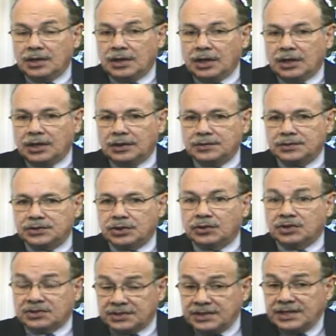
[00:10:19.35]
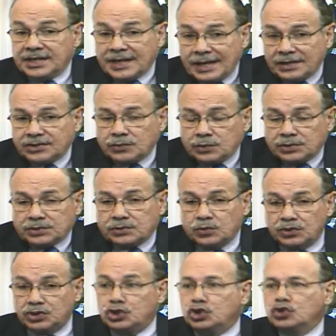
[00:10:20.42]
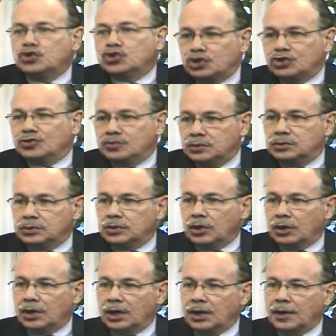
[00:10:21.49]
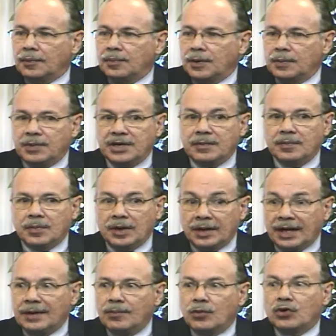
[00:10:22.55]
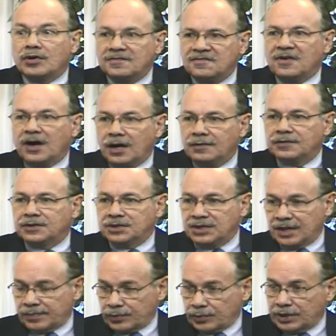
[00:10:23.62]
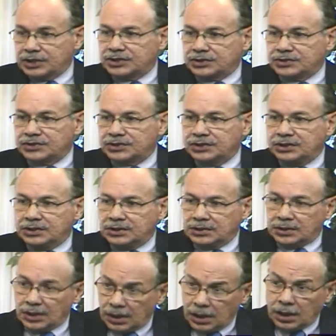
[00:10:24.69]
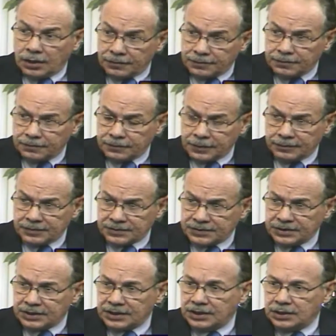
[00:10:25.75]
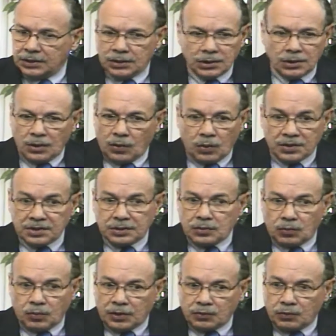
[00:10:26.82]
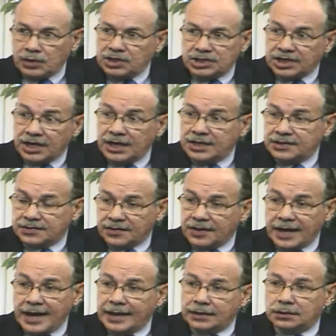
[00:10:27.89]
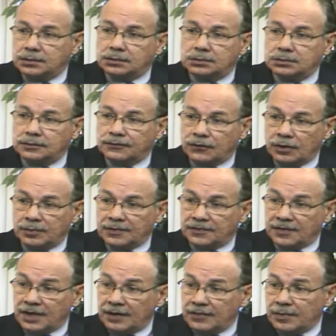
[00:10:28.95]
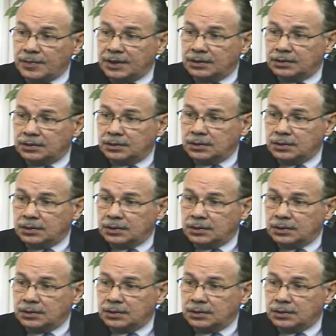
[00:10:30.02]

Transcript: Uh, so the city council was, was used to uh, being a lot more involved in the operations of, of the city. Right. When, when we changed that form of government,